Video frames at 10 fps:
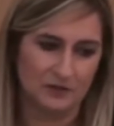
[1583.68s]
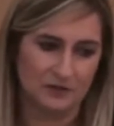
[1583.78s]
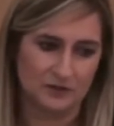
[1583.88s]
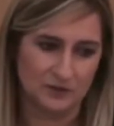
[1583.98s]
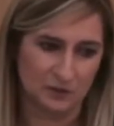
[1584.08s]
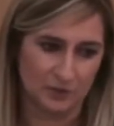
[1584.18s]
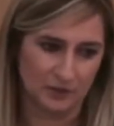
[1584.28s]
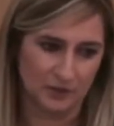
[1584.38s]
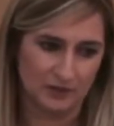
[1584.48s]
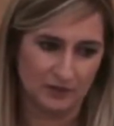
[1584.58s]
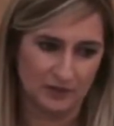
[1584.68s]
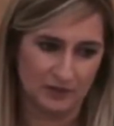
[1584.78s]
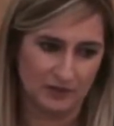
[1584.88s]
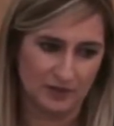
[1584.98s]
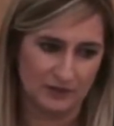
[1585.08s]
So the other
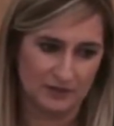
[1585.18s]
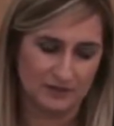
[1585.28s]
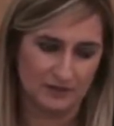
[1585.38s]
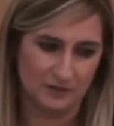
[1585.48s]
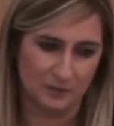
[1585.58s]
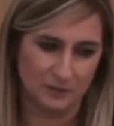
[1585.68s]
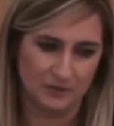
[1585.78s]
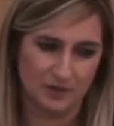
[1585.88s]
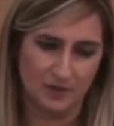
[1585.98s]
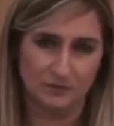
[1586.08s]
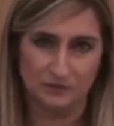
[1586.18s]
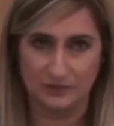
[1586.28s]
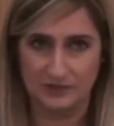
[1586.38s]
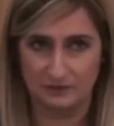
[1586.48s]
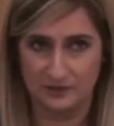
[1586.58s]
thing then is the most common
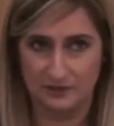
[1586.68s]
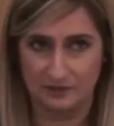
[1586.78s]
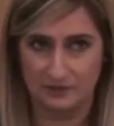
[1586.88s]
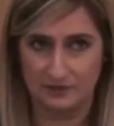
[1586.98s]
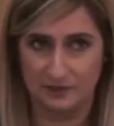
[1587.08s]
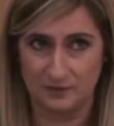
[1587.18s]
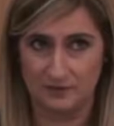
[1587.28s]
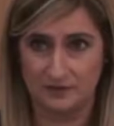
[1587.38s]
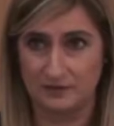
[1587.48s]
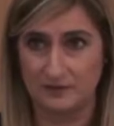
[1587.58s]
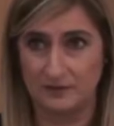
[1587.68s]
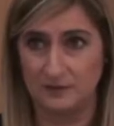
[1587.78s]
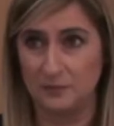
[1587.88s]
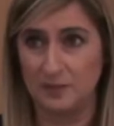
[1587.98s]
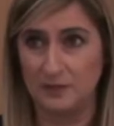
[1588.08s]
trait really of the insomniac is
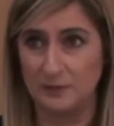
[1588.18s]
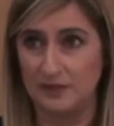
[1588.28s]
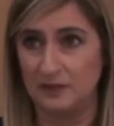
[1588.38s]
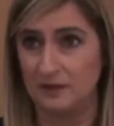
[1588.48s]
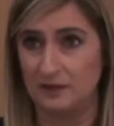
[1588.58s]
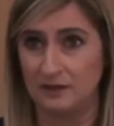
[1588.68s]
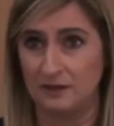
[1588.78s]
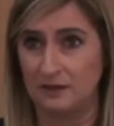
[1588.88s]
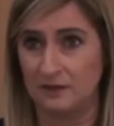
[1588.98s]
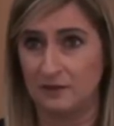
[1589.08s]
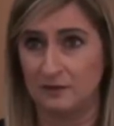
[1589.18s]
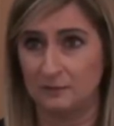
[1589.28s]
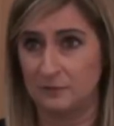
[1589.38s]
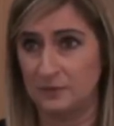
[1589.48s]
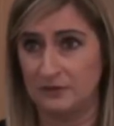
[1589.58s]
you might be a
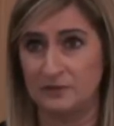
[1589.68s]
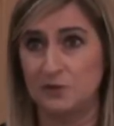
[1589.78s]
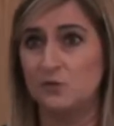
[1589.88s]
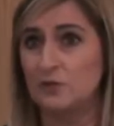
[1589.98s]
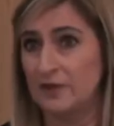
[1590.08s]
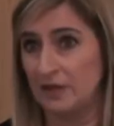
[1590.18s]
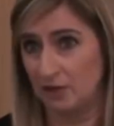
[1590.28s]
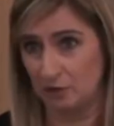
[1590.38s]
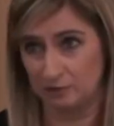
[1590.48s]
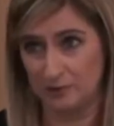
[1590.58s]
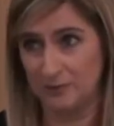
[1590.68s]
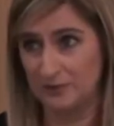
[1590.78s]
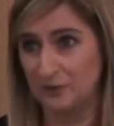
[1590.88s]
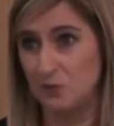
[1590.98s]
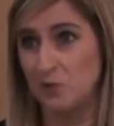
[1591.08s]
bit of an overthinker, a
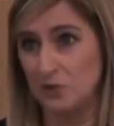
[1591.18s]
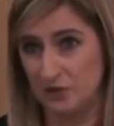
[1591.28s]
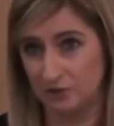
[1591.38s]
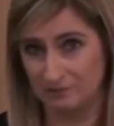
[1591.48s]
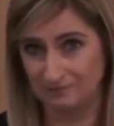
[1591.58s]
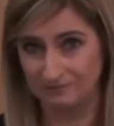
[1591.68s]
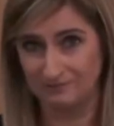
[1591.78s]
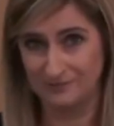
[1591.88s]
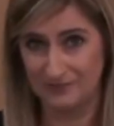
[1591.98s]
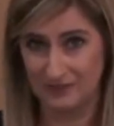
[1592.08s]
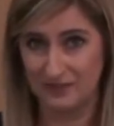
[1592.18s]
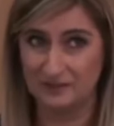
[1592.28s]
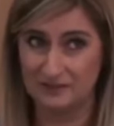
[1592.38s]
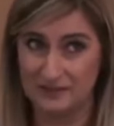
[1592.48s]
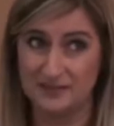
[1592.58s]
bit of a worrier. They're
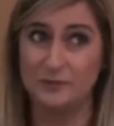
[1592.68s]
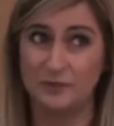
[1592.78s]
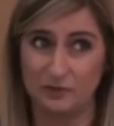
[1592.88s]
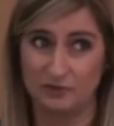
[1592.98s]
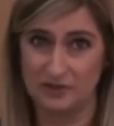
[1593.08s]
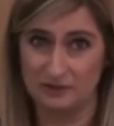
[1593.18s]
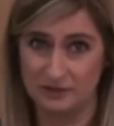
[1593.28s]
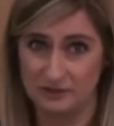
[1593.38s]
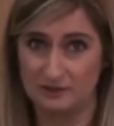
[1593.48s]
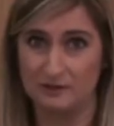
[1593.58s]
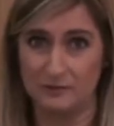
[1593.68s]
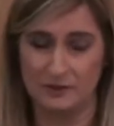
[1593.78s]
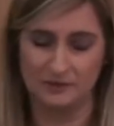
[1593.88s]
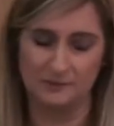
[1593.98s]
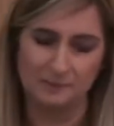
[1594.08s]
kind of the typical trait of the insomniac.